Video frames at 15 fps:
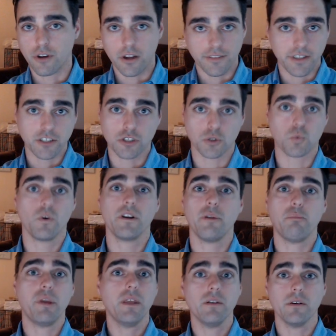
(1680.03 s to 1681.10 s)
just wanted
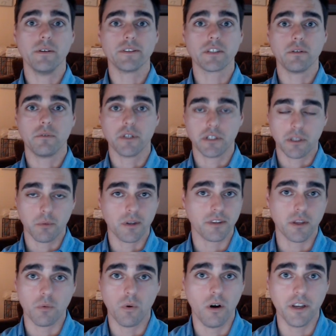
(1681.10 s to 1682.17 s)
pills, and really what they
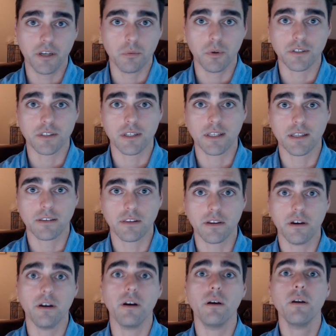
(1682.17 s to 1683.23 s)
wanted was to get
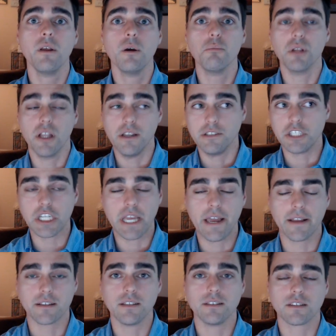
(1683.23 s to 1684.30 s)
their blood
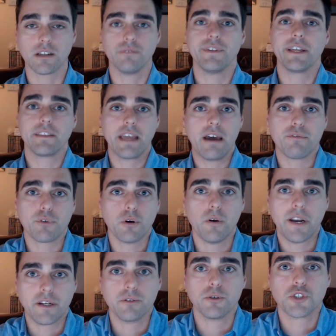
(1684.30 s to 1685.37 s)
checked and stuff like that for a
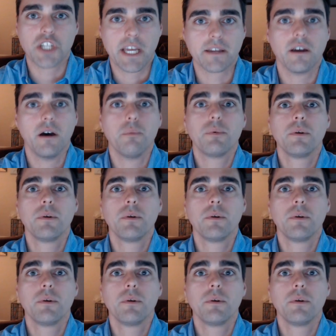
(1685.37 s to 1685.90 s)
regular checkup.